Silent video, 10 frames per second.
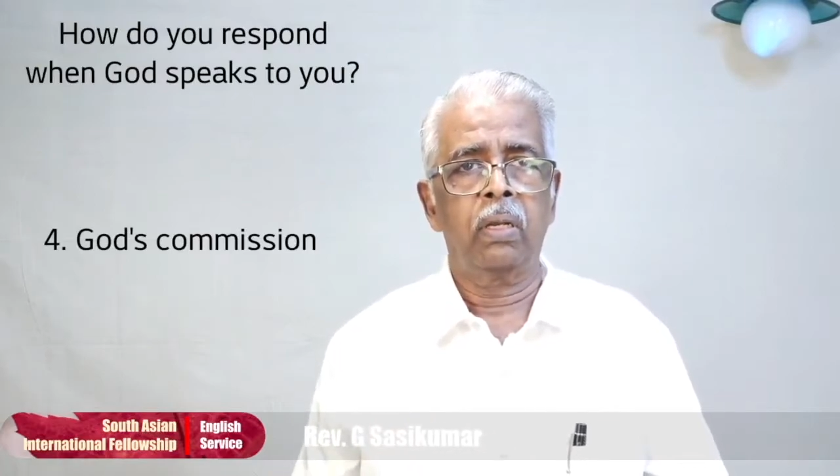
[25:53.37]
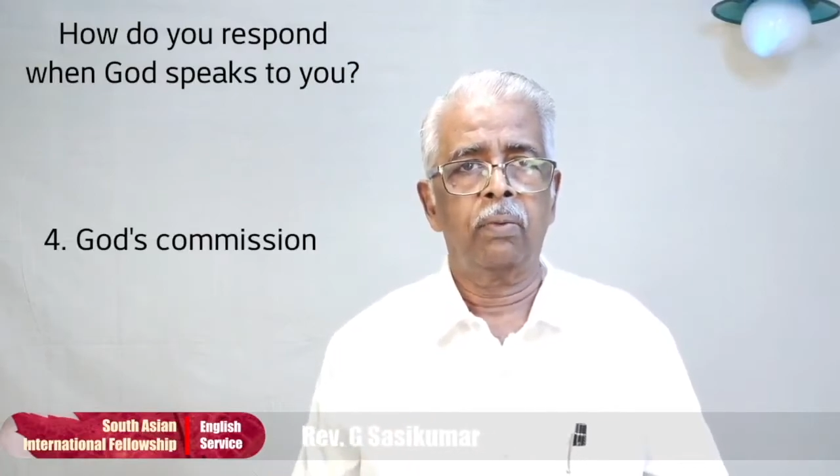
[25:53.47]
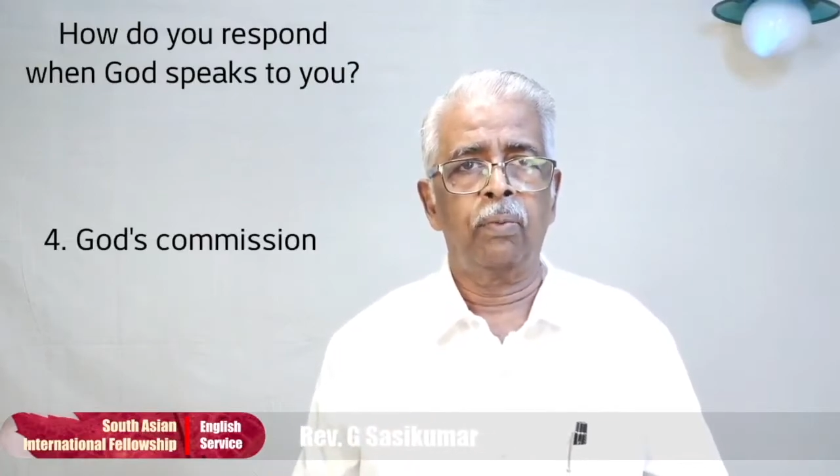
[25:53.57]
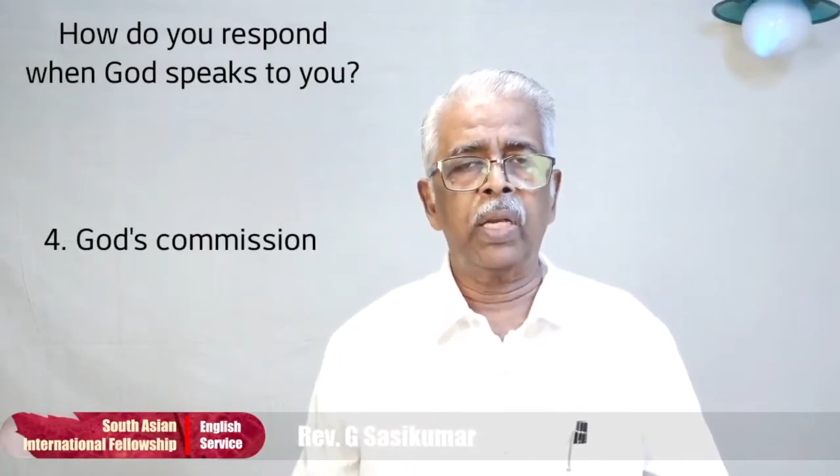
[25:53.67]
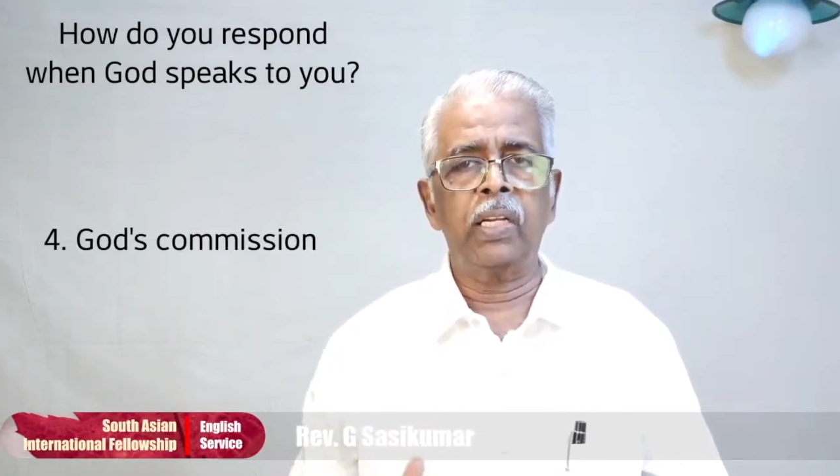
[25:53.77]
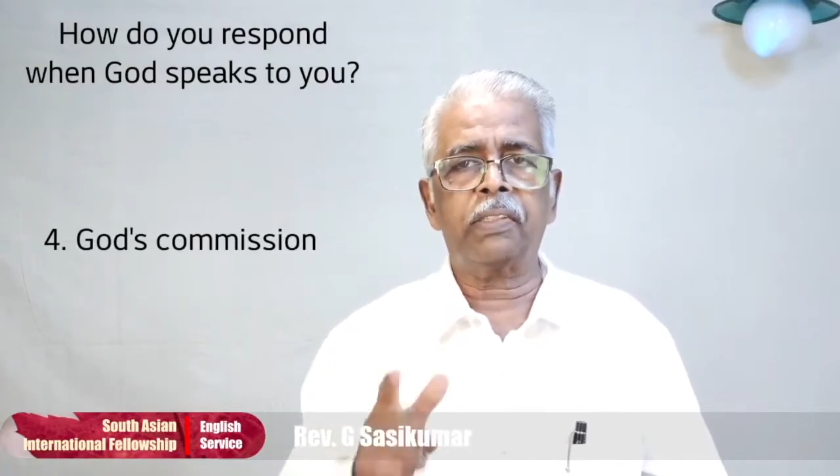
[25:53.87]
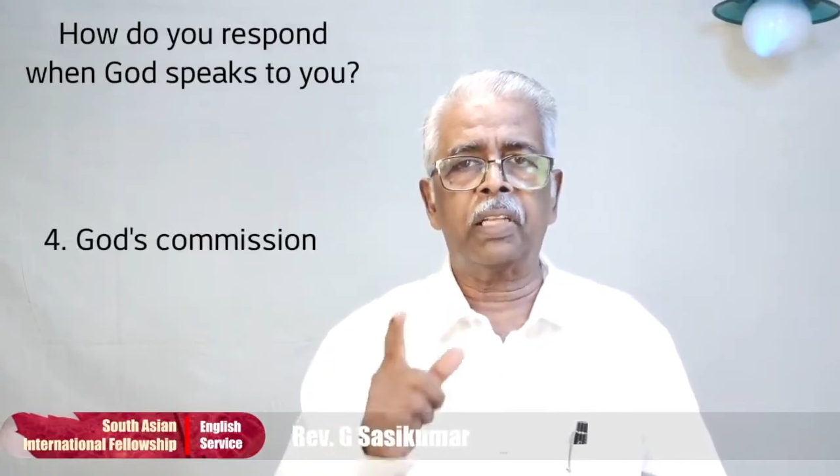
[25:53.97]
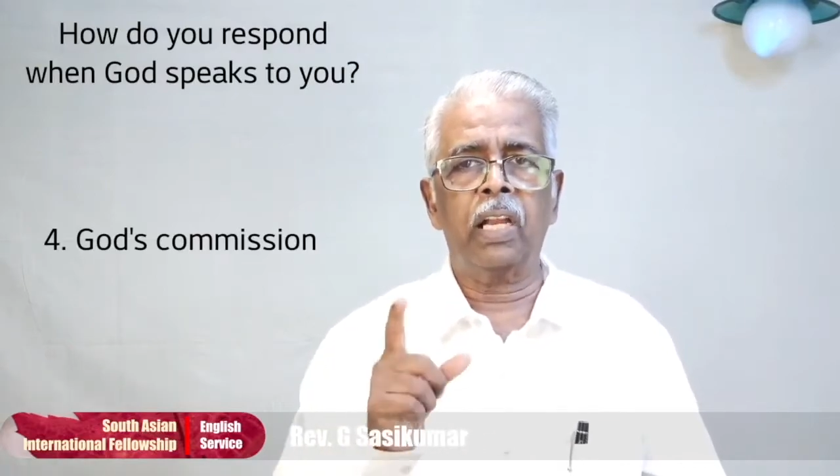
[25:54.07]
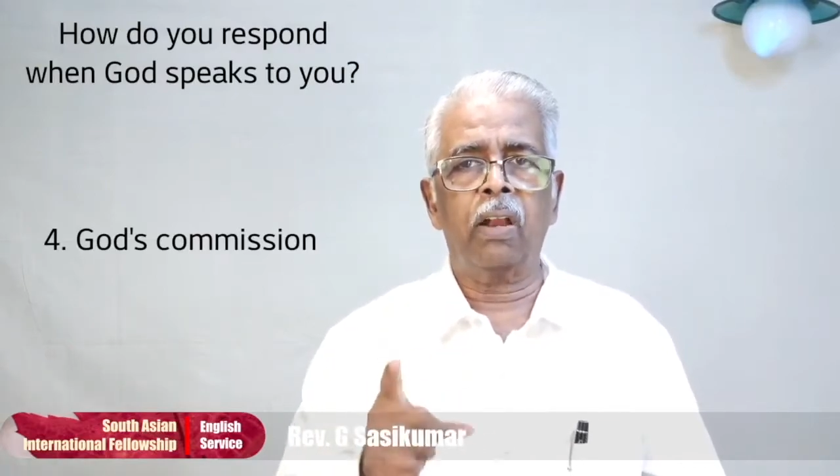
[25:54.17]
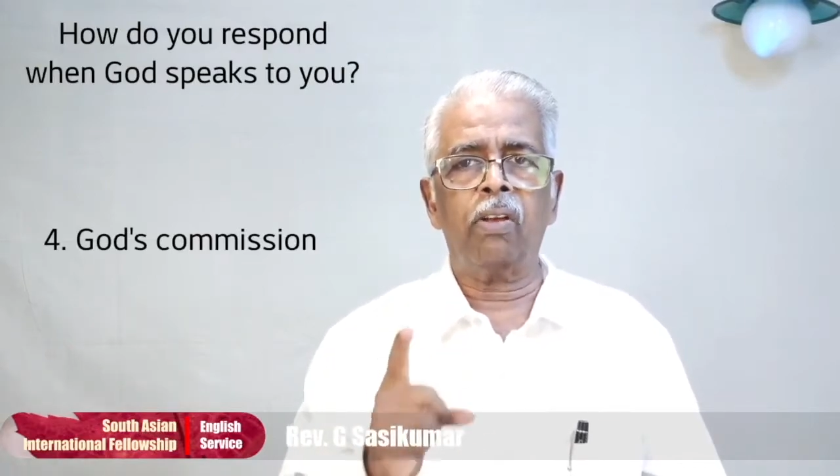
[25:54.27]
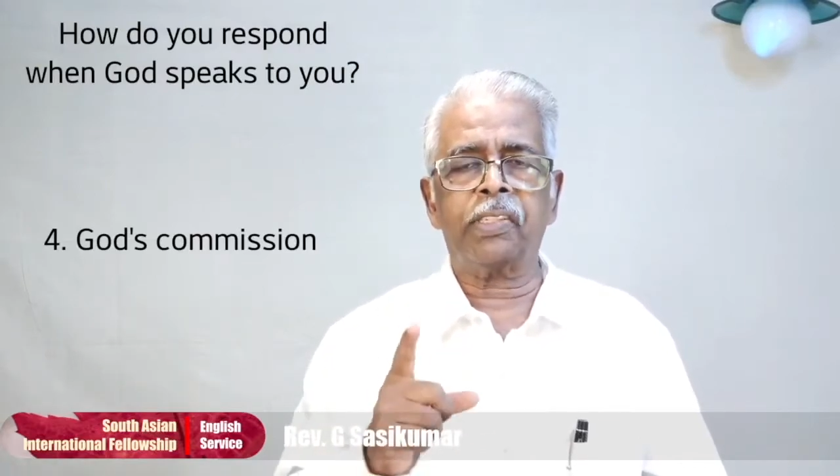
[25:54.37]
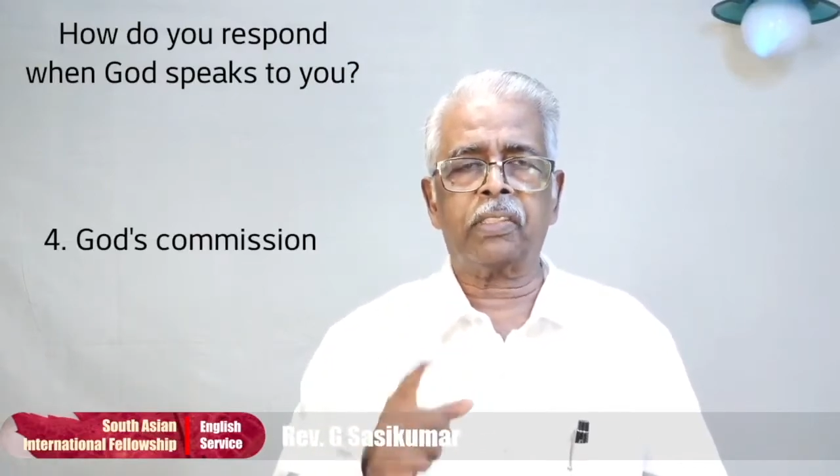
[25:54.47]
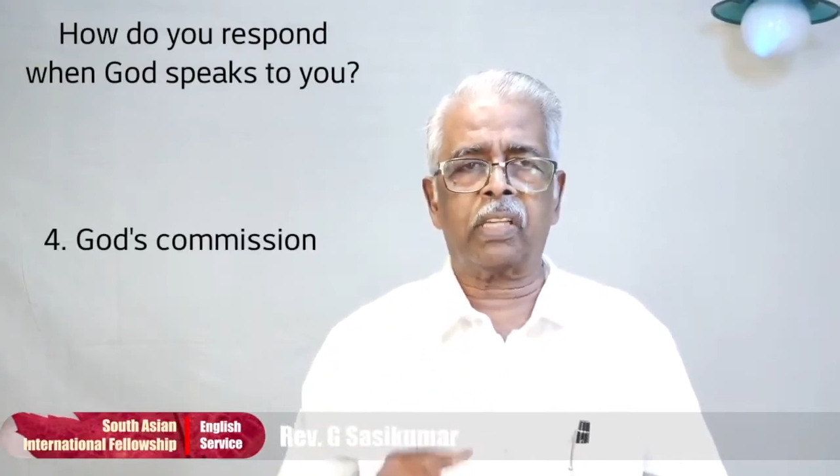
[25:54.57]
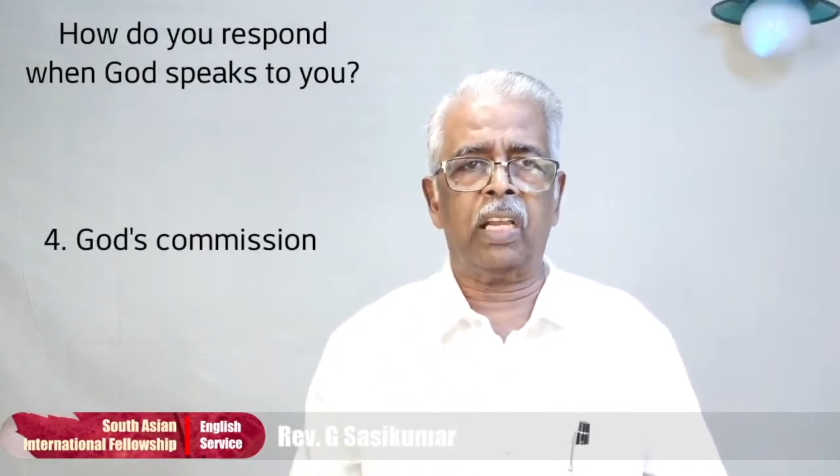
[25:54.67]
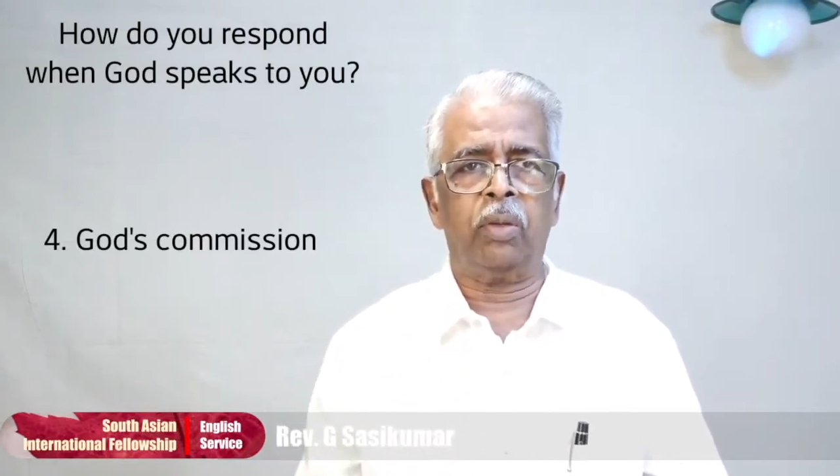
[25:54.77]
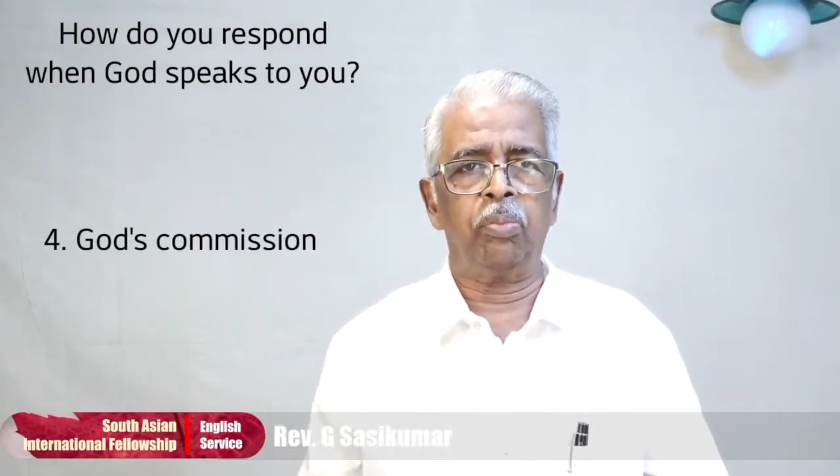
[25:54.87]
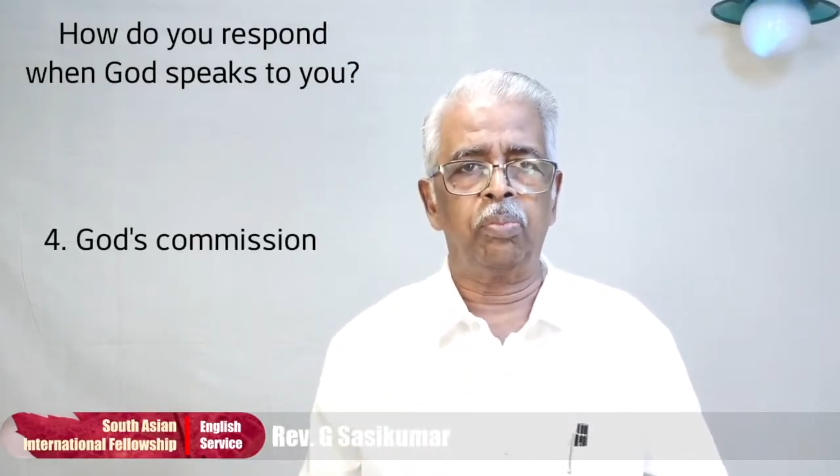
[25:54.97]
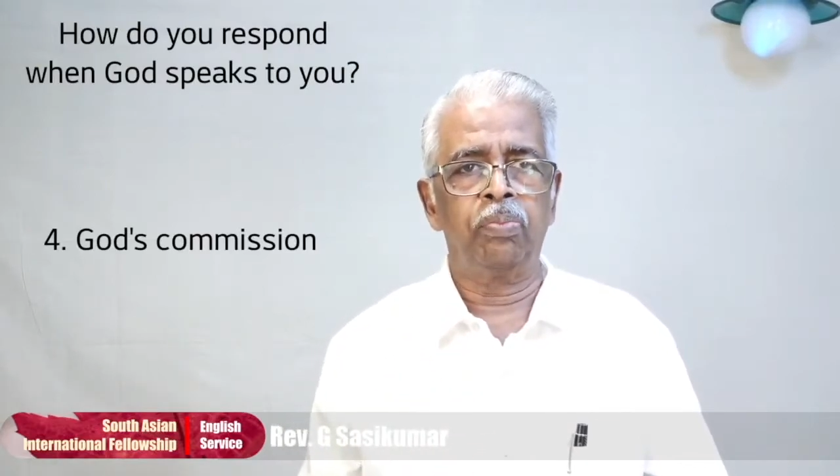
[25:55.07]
when is the last time